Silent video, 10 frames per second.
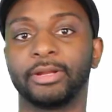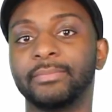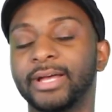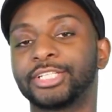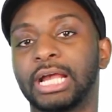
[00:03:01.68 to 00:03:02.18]
Pretty
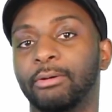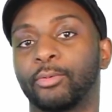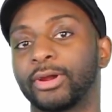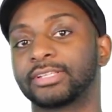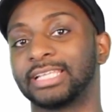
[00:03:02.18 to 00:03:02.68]
much how it
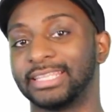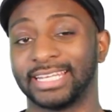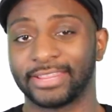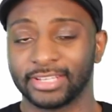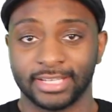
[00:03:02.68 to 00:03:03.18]
works in the
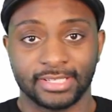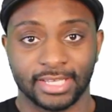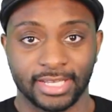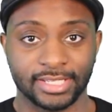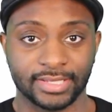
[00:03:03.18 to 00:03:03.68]
Netherlands
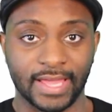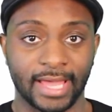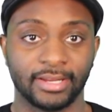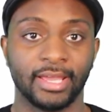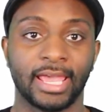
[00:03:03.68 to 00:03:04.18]
is
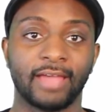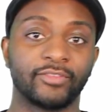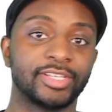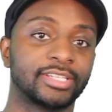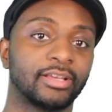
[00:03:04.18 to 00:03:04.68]
that
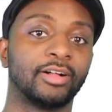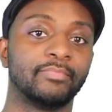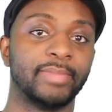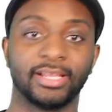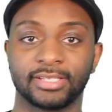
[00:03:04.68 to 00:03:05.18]
every single
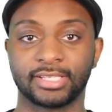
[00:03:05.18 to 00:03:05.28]
male